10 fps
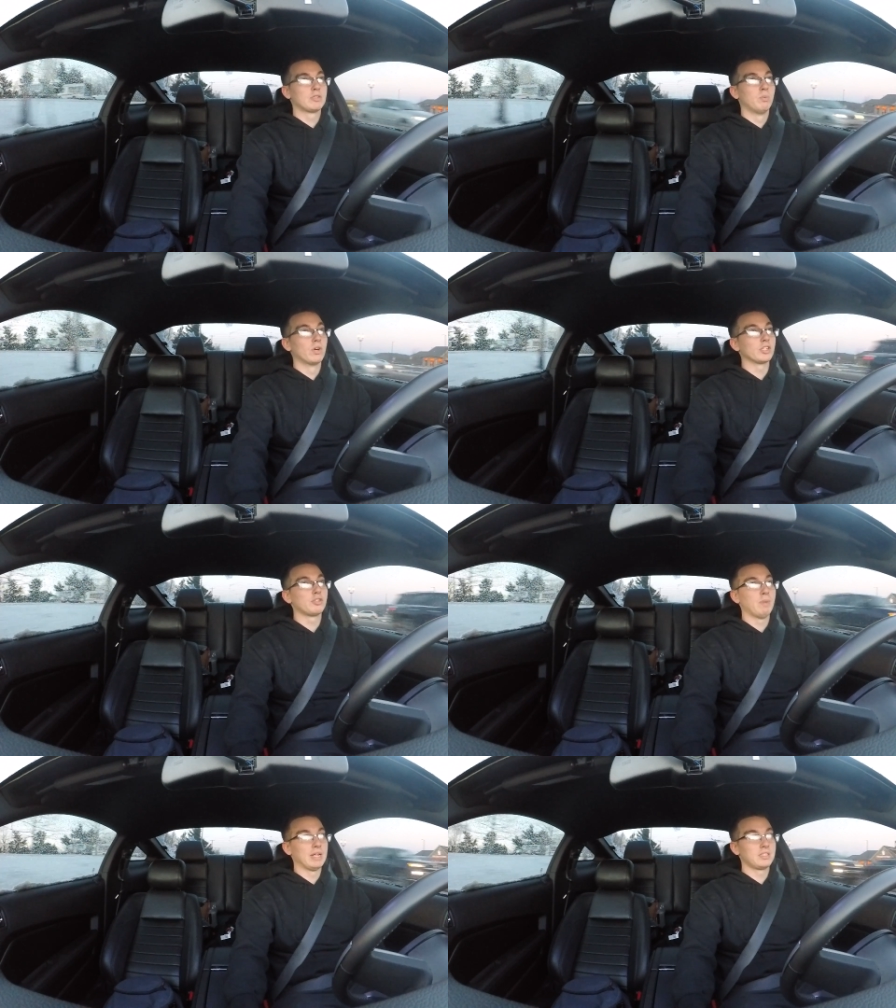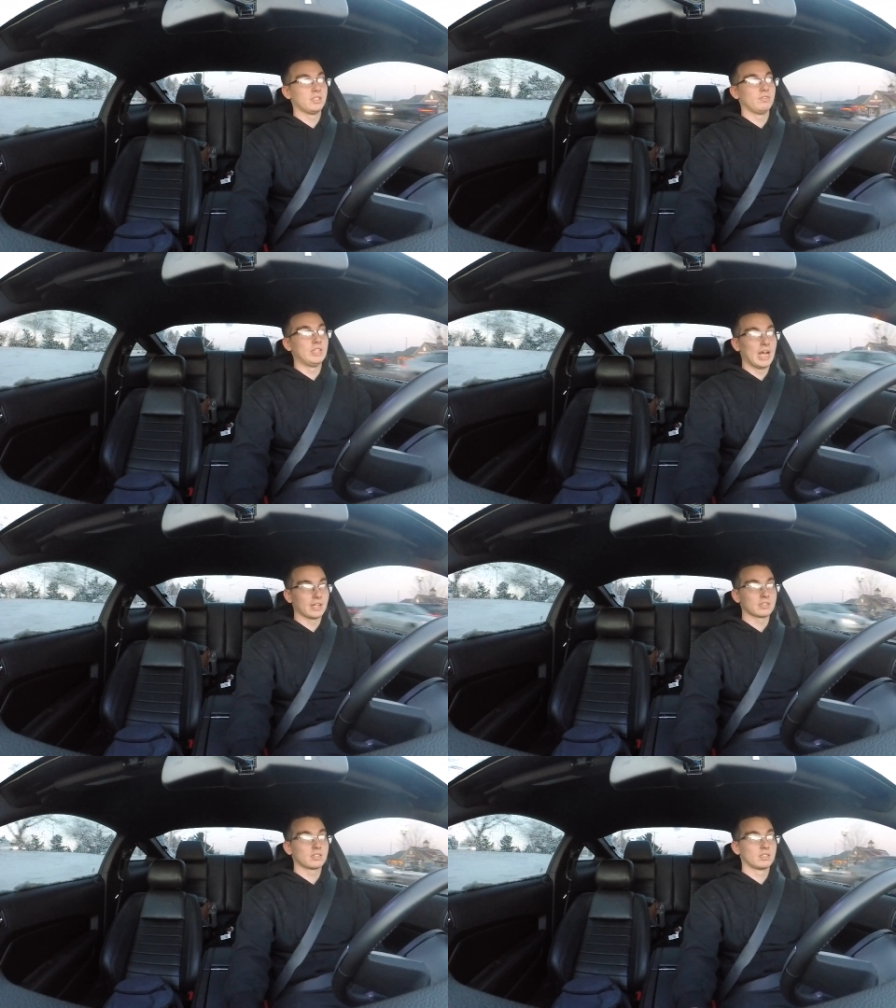It's more expensive,
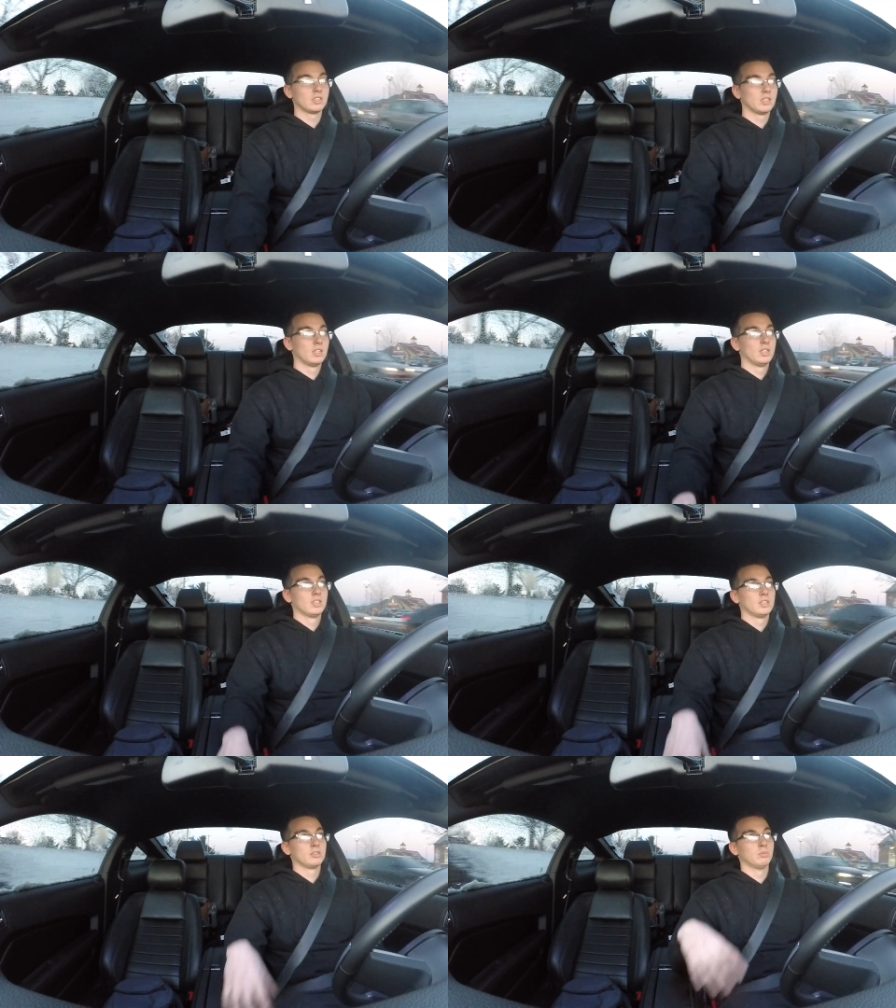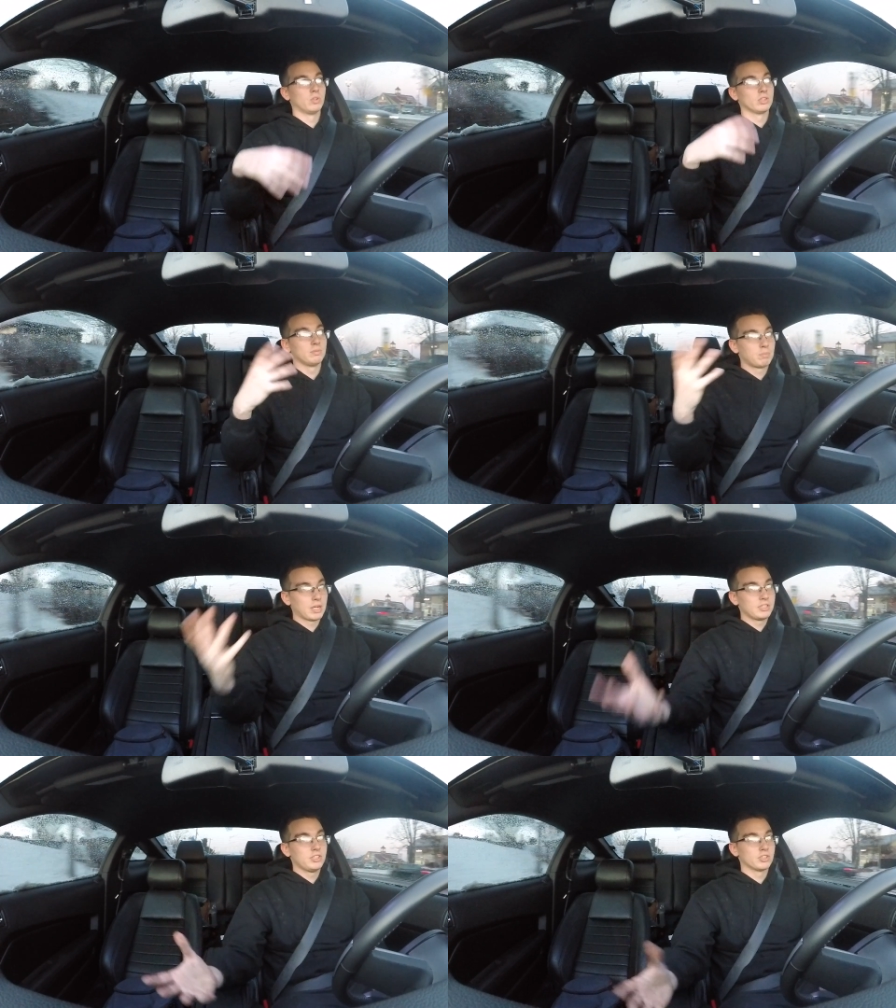yes, more on the
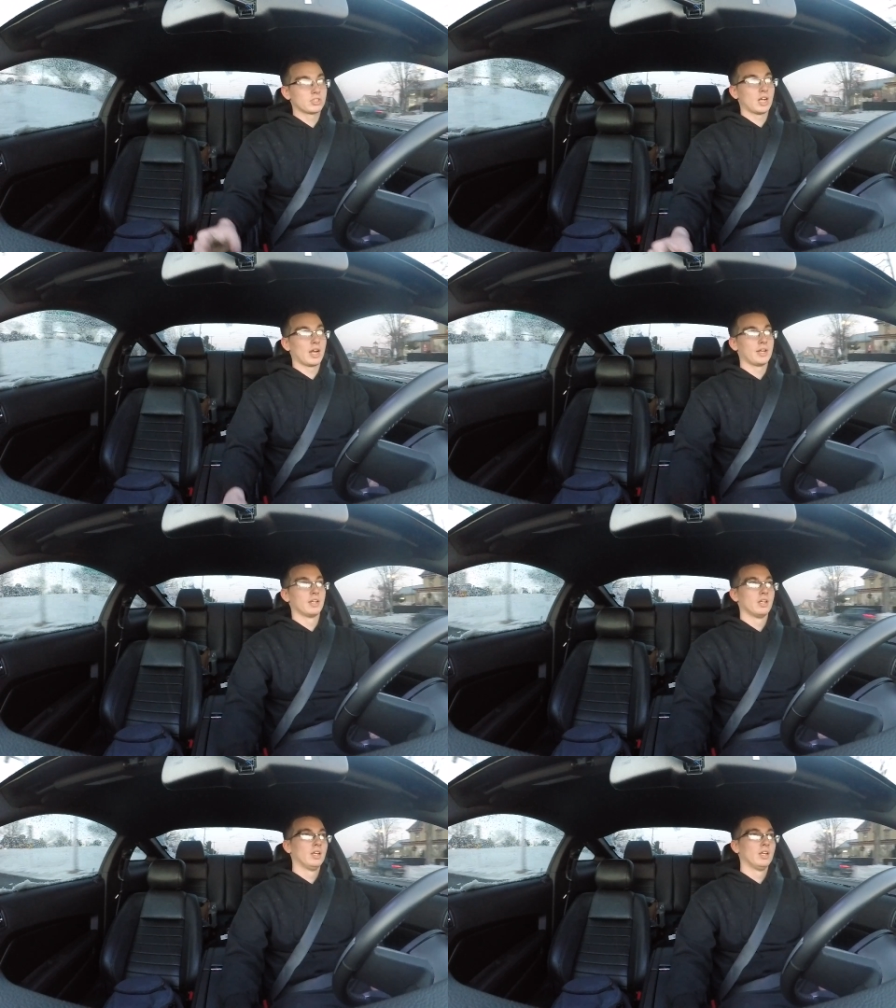pricier side,